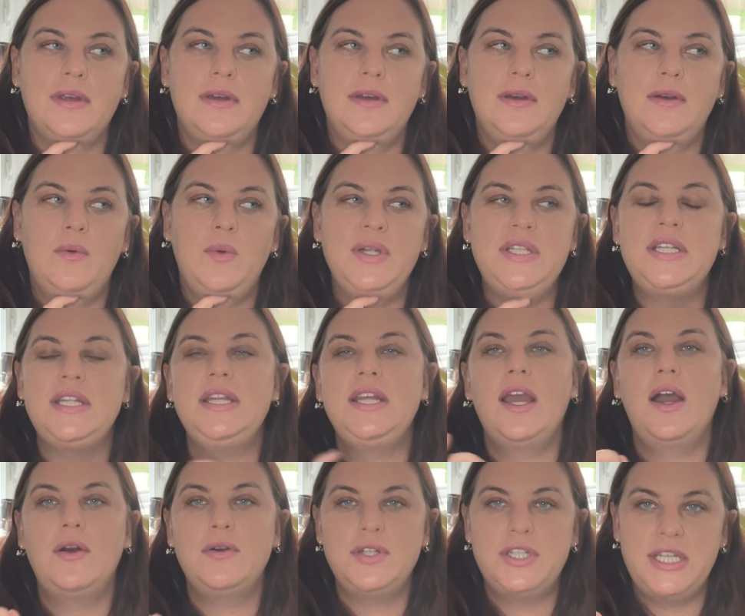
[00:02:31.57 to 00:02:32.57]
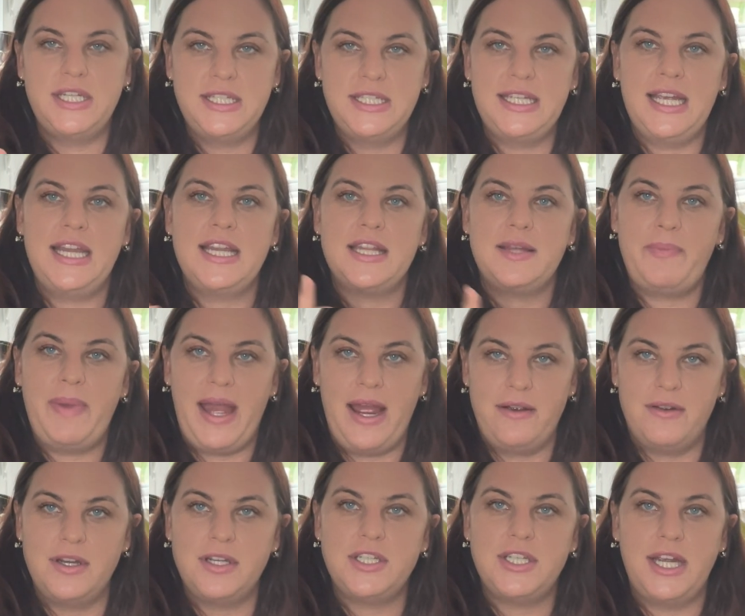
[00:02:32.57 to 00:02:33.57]
what did the ocean say to the
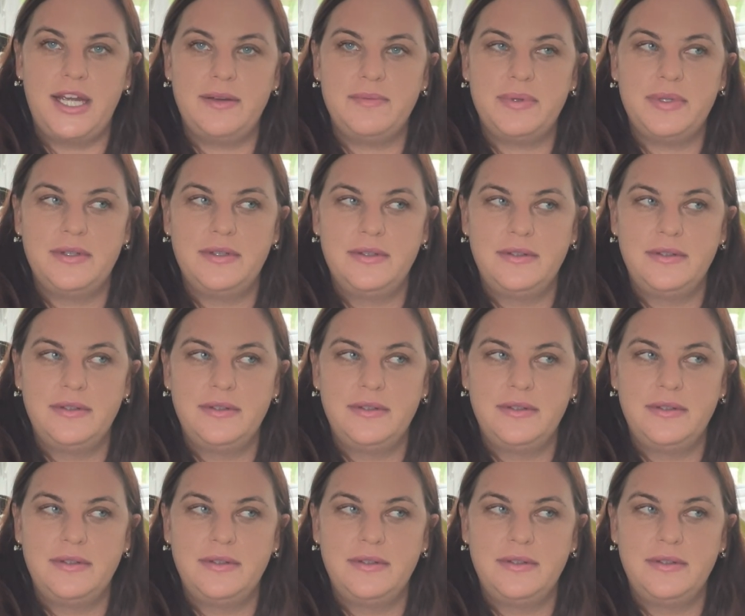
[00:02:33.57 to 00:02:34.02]
pirate ship?